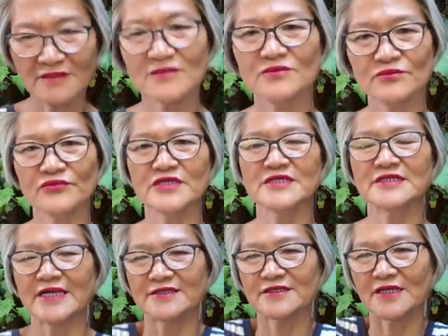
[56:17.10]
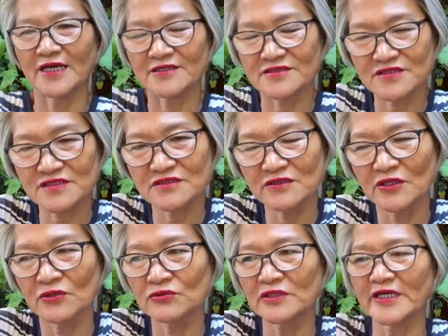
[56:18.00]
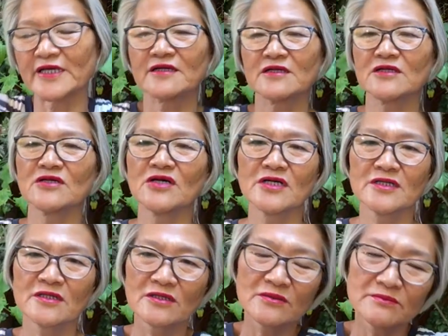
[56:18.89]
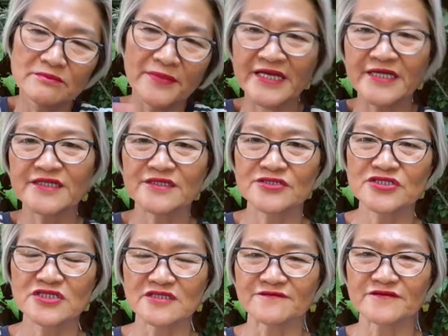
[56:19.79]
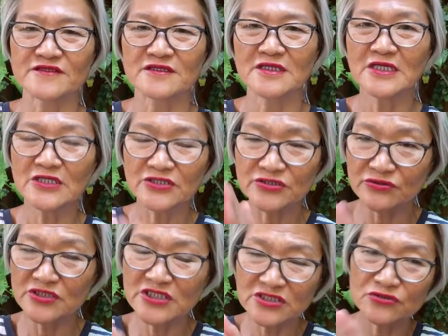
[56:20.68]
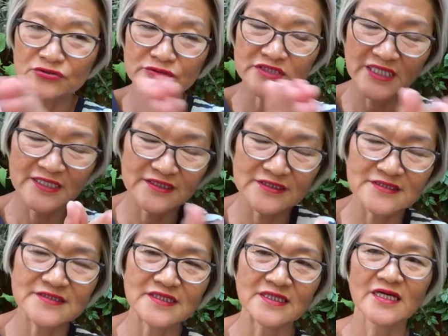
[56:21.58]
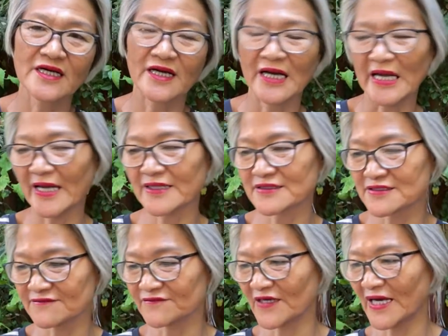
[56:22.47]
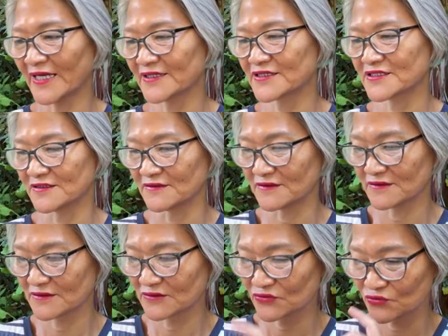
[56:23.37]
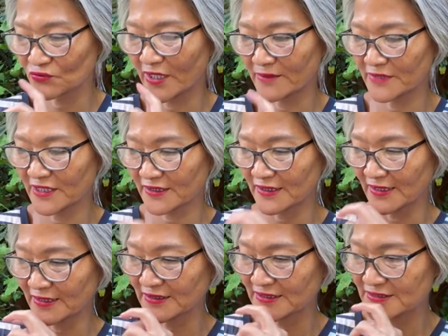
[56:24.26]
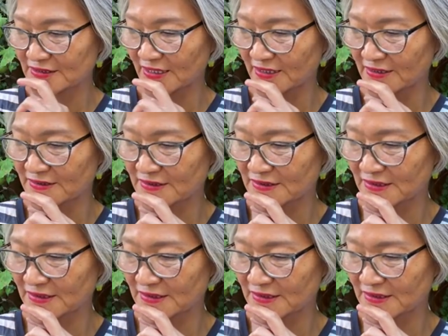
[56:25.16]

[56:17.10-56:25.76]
Bring that and slowly make the shift. You need to take this active action. Do I make any sense?